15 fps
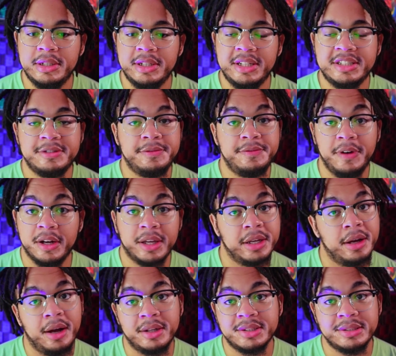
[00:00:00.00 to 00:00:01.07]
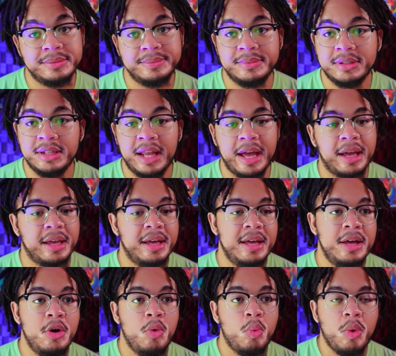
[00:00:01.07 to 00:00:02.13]
it's fucking awesome. Like,
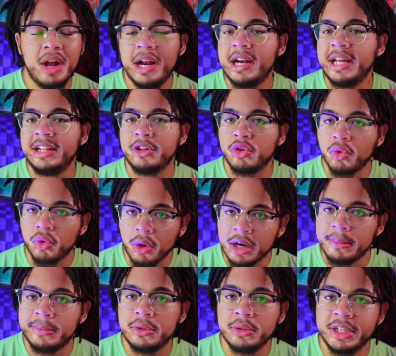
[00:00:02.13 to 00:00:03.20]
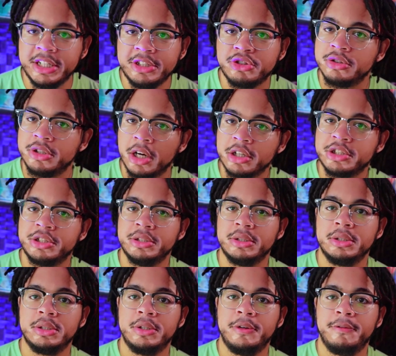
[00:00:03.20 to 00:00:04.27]
what an incredible
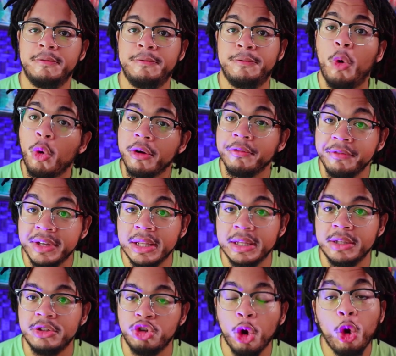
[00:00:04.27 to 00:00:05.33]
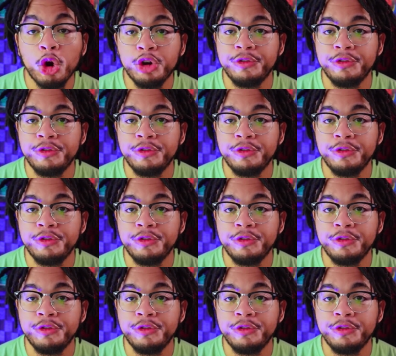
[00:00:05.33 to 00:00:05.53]
introduction for a villain, your